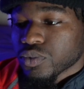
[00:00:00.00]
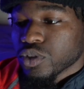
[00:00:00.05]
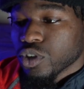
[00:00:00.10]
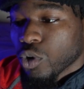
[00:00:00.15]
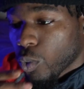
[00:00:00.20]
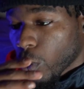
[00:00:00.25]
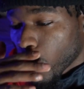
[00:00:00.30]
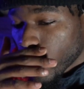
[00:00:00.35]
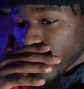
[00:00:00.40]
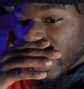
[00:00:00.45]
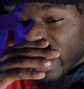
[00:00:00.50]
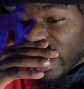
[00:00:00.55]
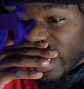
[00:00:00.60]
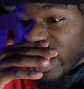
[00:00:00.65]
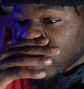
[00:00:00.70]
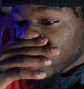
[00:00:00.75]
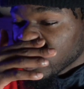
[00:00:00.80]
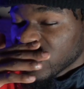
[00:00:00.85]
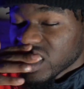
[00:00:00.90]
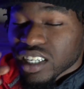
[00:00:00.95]
the work that
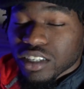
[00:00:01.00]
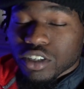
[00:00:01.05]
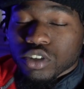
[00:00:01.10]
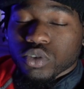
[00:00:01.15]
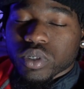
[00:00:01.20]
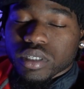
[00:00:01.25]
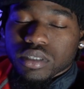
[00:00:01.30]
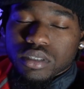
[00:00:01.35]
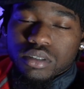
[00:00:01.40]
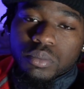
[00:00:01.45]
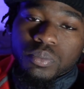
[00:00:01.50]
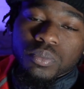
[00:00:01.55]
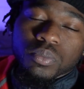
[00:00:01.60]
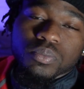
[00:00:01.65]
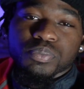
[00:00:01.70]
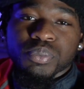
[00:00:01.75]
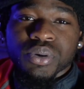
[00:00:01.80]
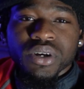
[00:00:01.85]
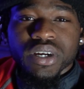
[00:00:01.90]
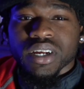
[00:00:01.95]
they continuing to
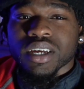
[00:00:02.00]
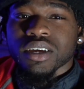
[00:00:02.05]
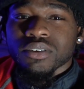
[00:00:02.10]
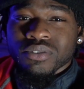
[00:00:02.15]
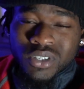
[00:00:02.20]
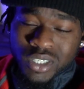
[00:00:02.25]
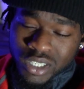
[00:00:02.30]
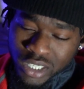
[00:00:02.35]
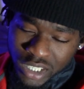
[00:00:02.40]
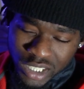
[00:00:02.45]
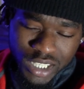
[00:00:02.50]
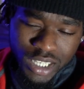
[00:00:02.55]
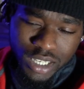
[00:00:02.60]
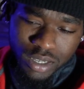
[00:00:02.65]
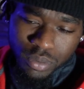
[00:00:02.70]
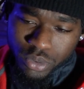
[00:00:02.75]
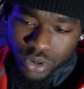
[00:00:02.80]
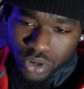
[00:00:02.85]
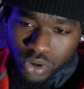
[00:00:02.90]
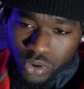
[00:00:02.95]
put in for the
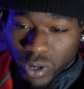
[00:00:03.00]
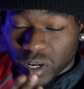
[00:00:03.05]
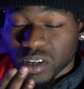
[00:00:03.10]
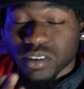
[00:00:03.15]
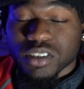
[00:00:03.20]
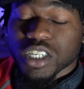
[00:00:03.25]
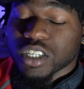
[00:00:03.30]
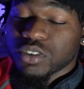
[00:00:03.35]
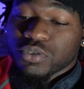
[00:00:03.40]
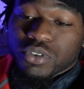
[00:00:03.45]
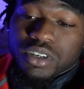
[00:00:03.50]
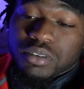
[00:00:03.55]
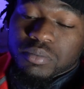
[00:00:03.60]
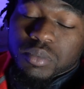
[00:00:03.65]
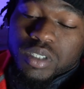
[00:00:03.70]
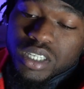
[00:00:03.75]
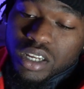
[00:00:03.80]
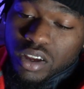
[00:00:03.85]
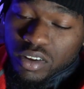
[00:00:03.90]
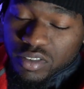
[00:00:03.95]
city, bro, and just for
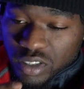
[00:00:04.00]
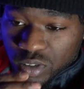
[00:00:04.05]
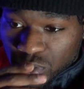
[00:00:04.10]
themselves